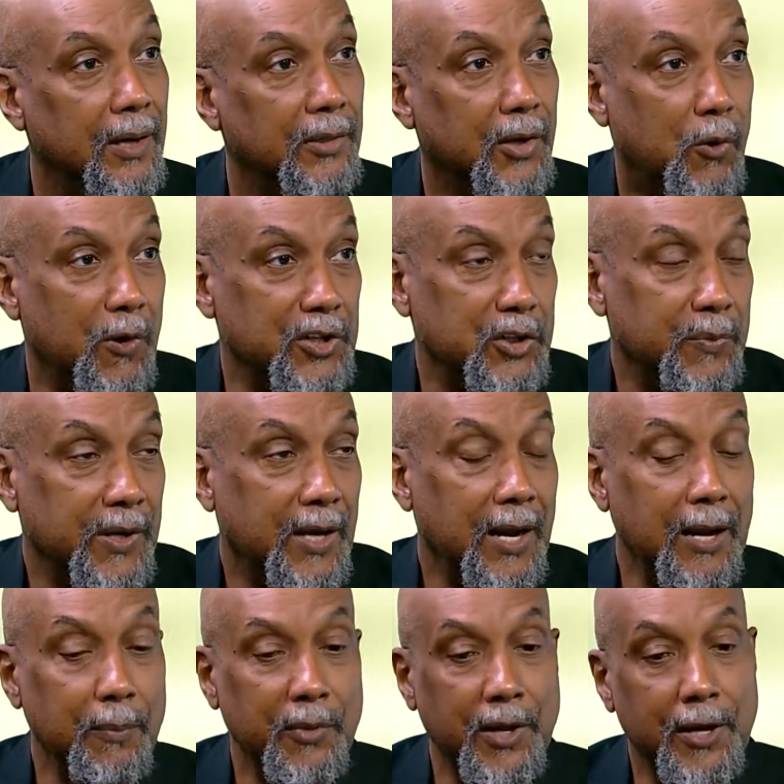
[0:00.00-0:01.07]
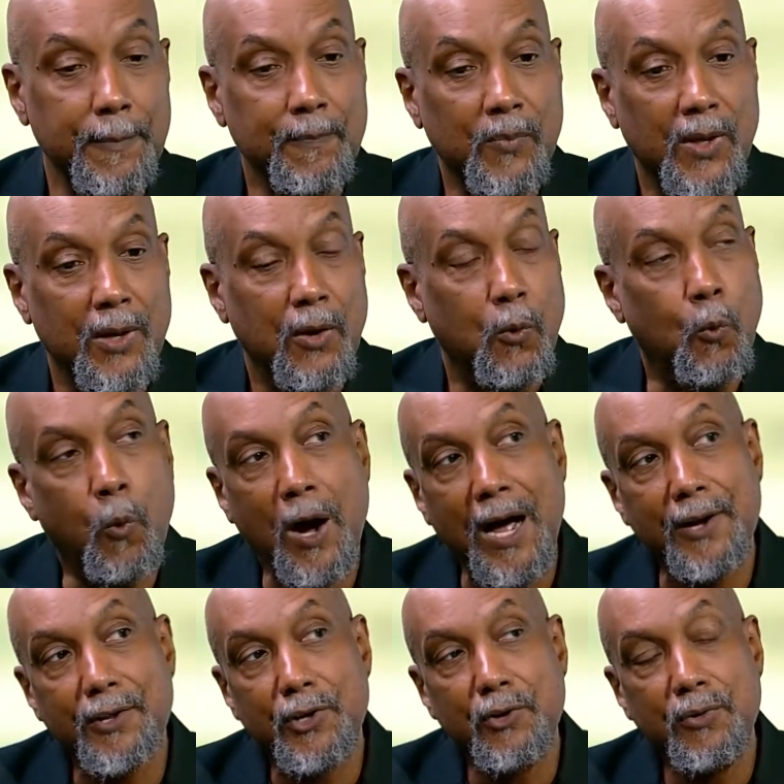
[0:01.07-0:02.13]
The question became then,
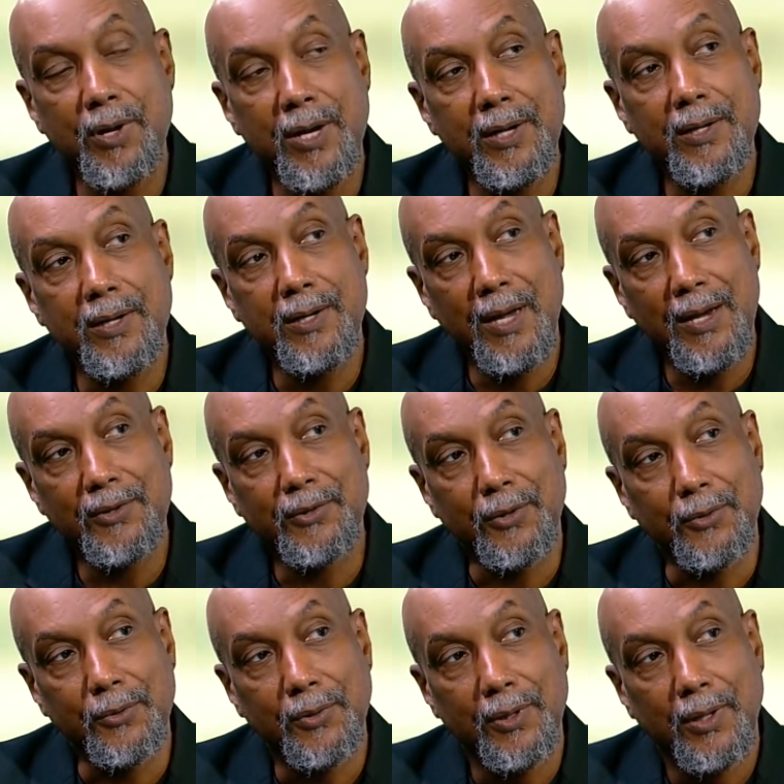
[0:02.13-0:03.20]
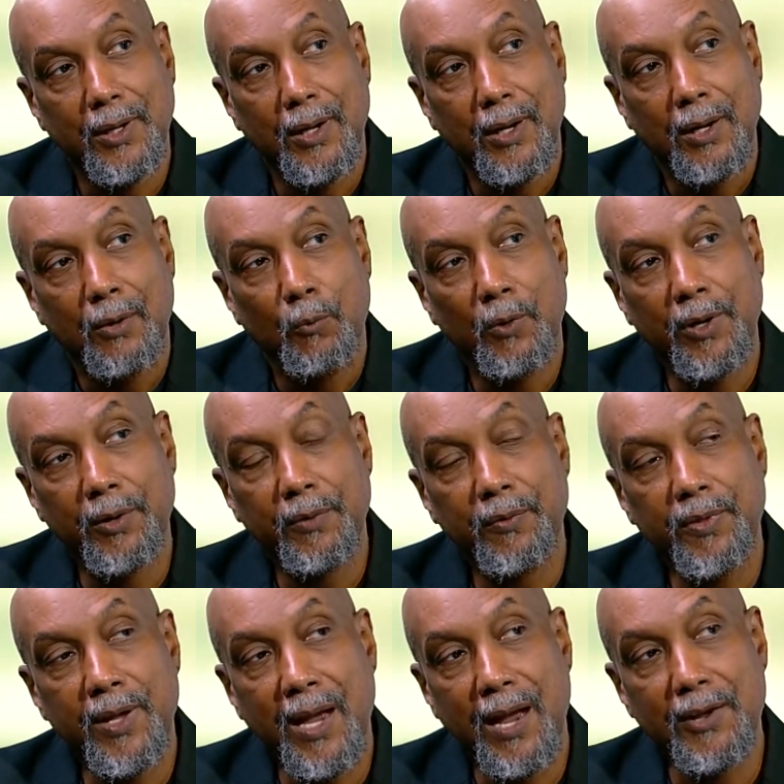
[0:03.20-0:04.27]
why did you need NATO? Well,
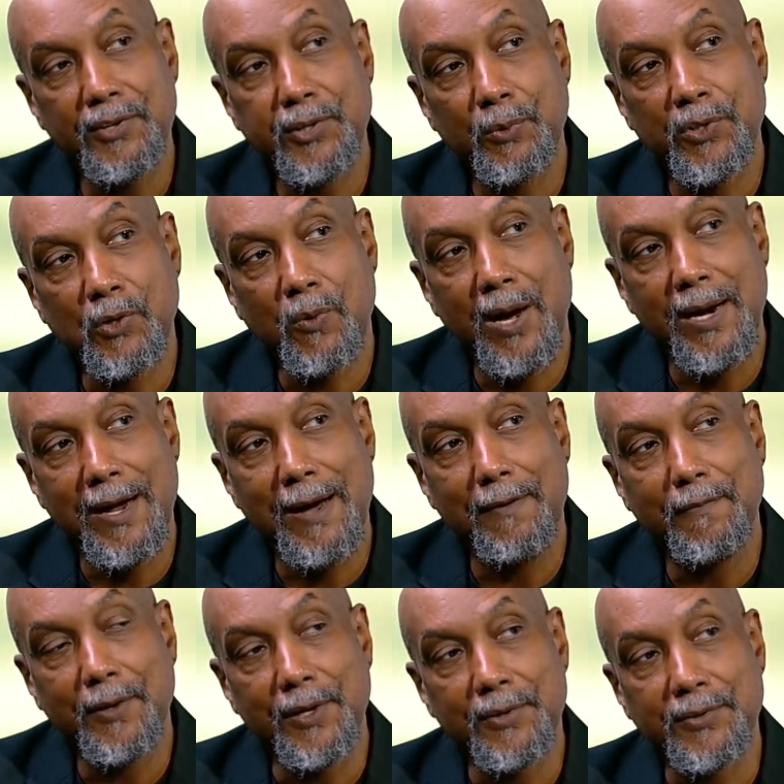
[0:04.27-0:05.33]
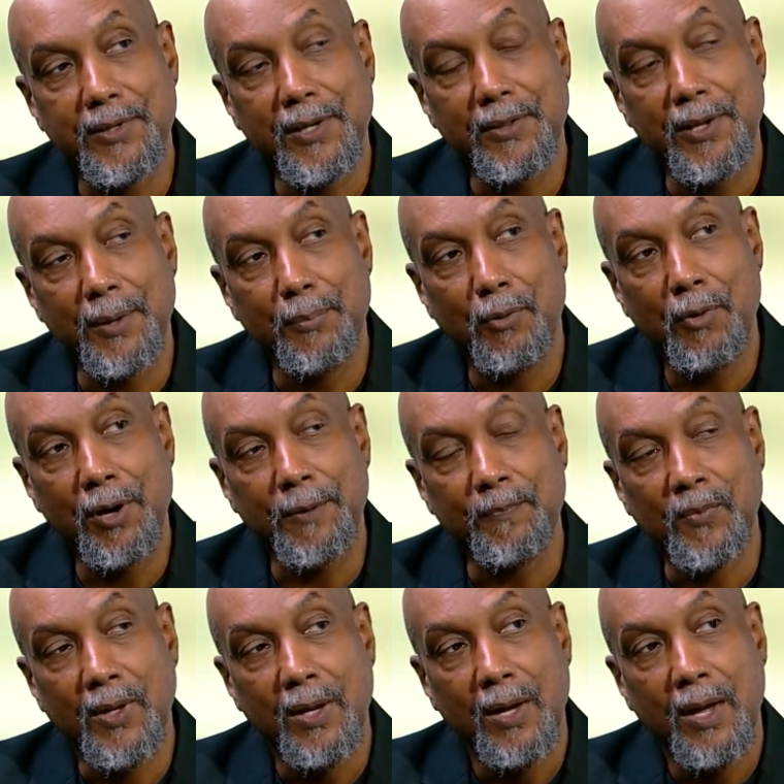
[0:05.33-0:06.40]
the answer was quite obvious at that point.
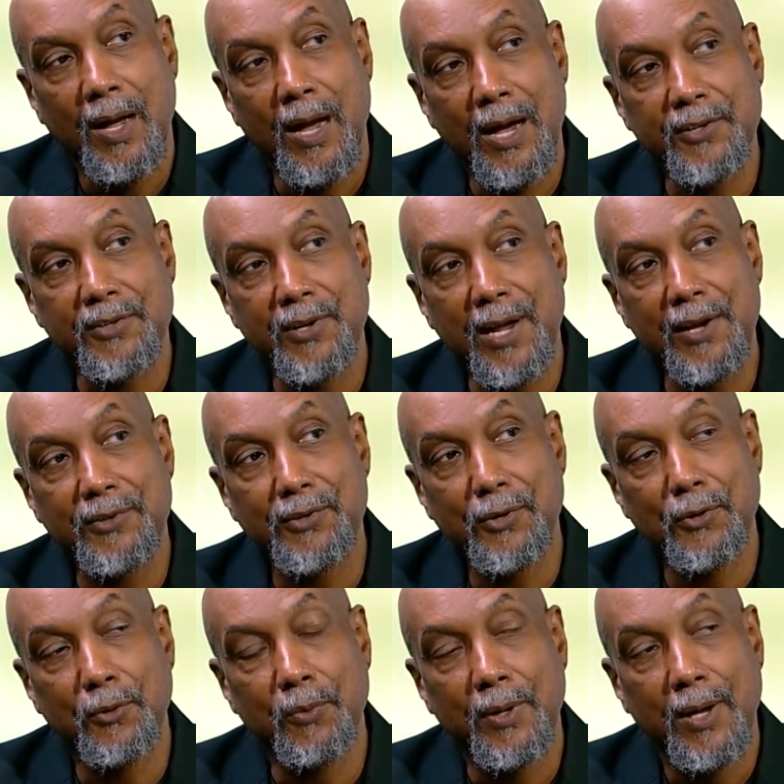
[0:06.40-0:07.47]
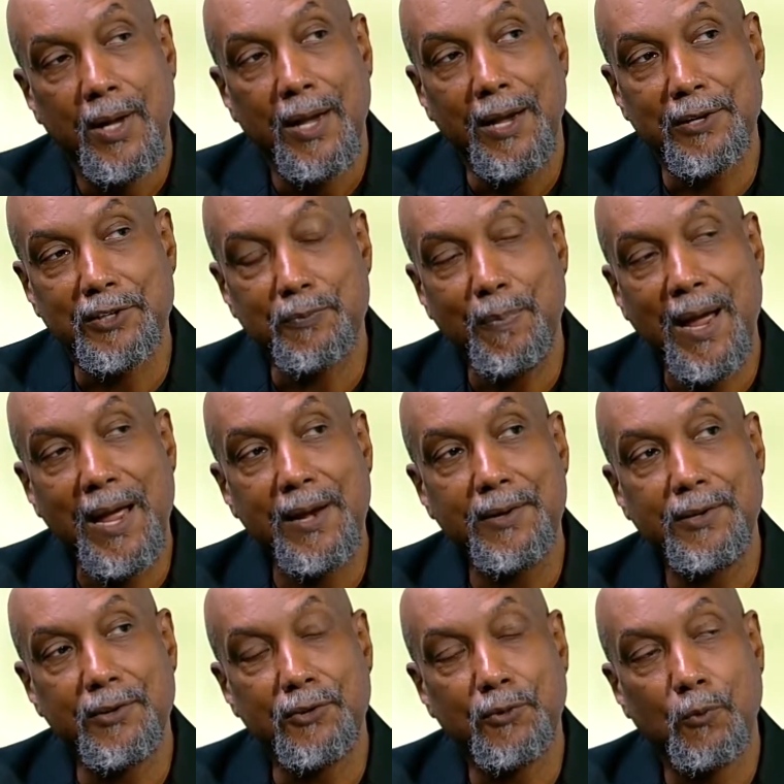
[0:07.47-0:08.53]
As NATO
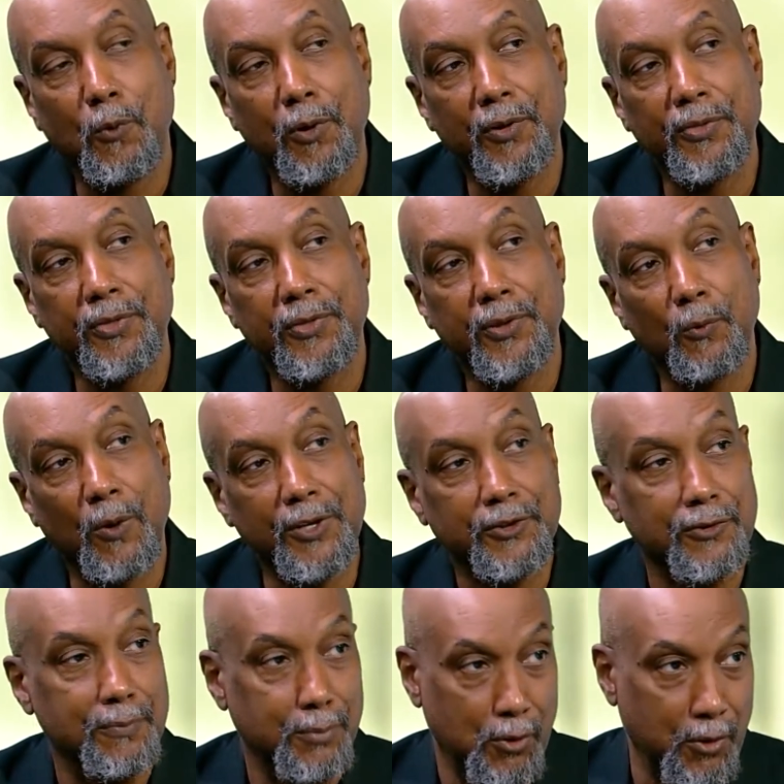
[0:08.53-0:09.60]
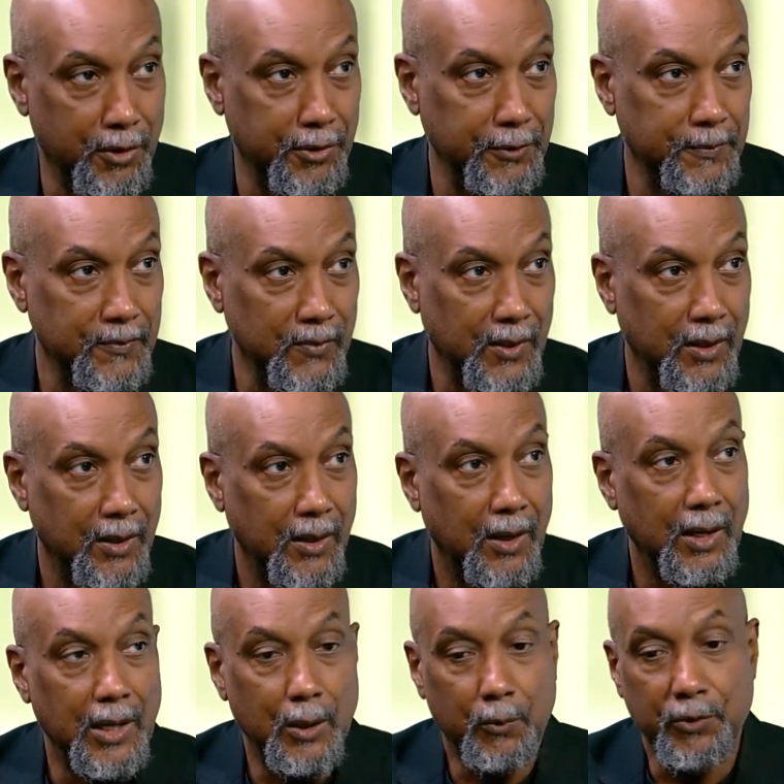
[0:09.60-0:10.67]
expanded toward the Russian border, right,
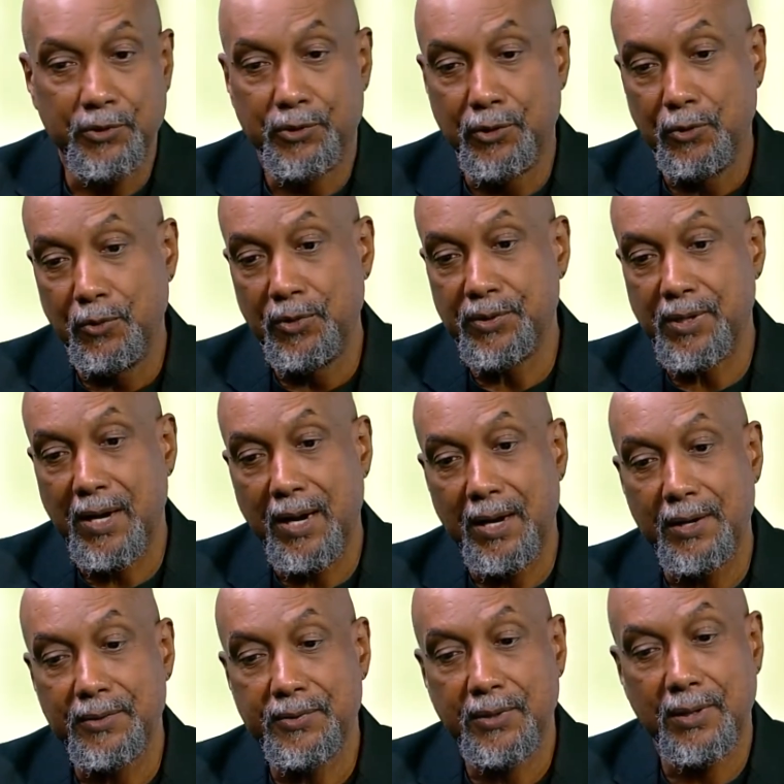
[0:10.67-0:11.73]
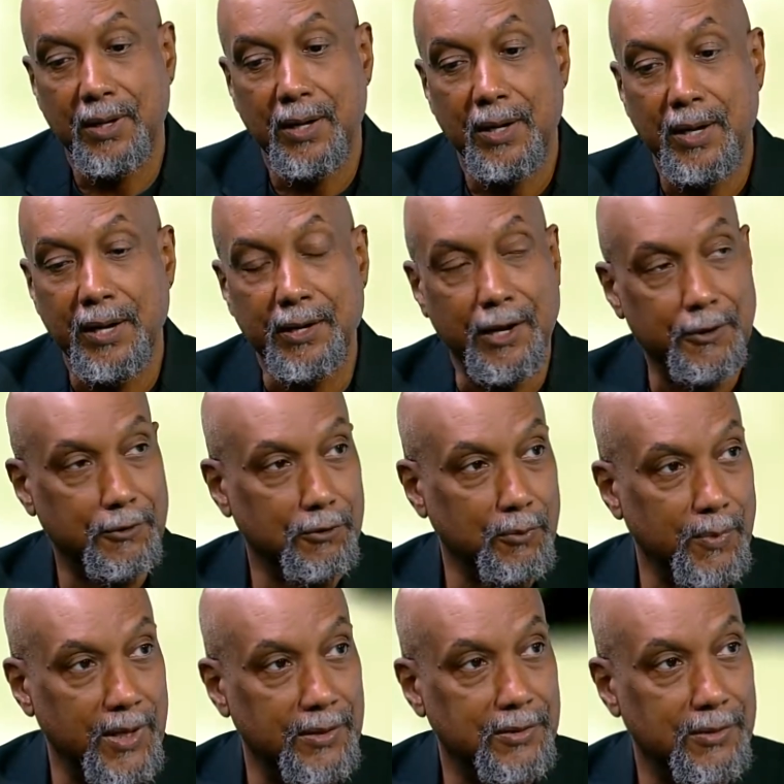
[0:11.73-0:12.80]
it was used as an
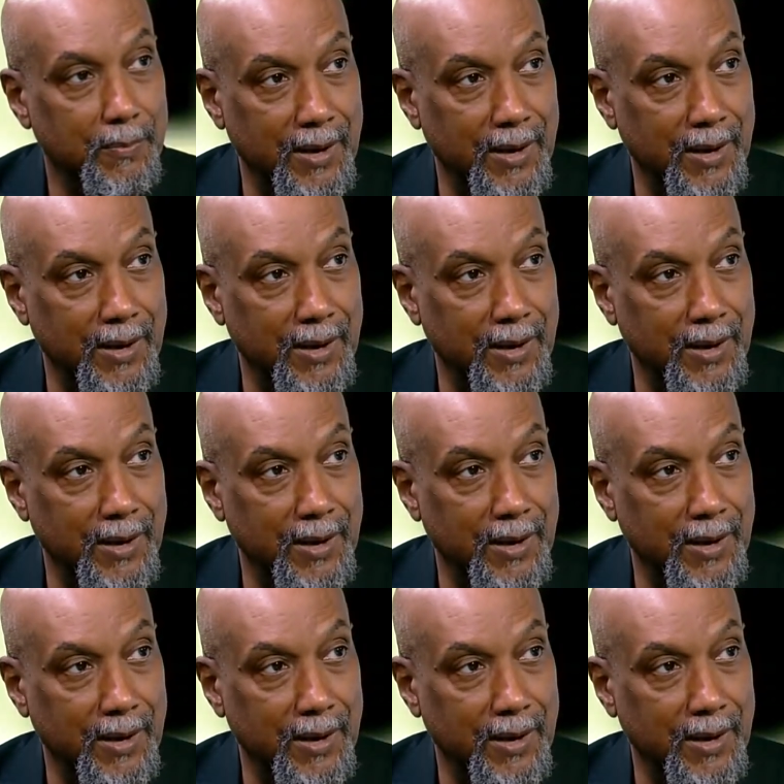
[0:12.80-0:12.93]
instrument to